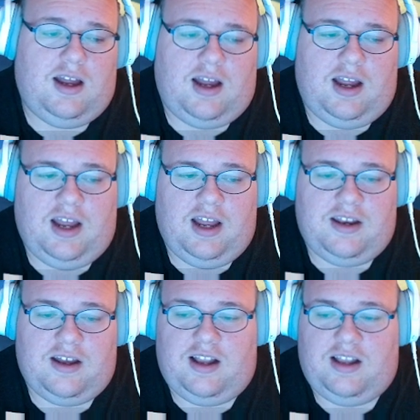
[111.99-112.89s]
And
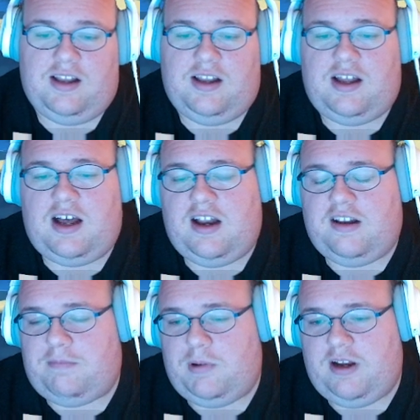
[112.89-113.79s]
a lot of
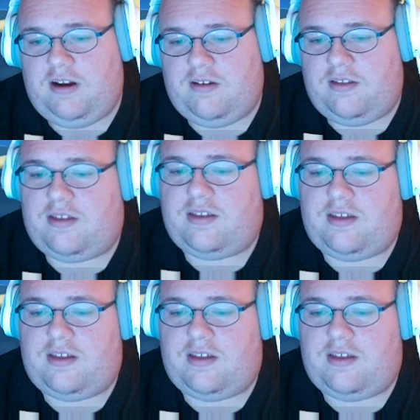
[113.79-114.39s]
players